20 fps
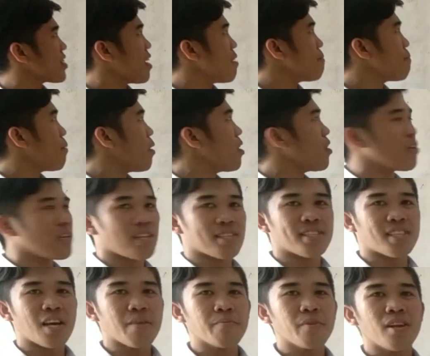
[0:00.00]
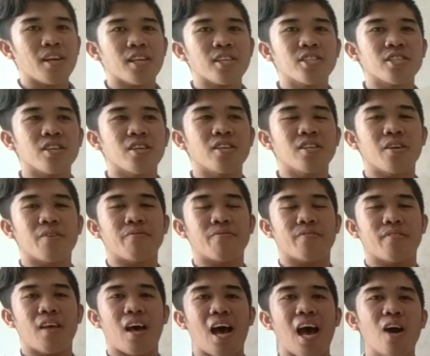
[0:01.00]
example or the simulation
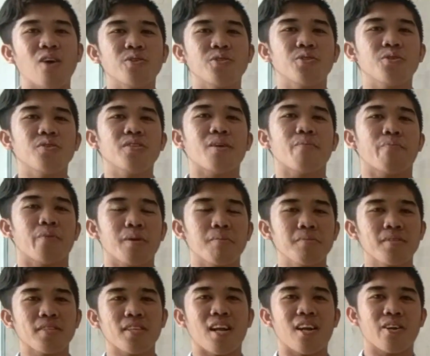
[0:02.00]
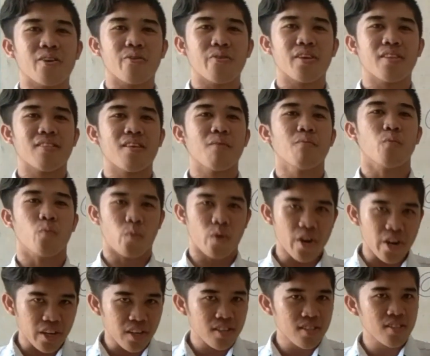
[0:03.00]
of how do the Prim's algorithm
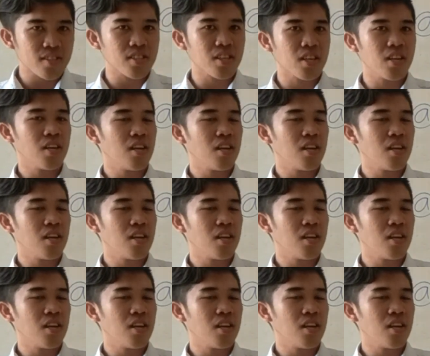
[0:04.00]
works.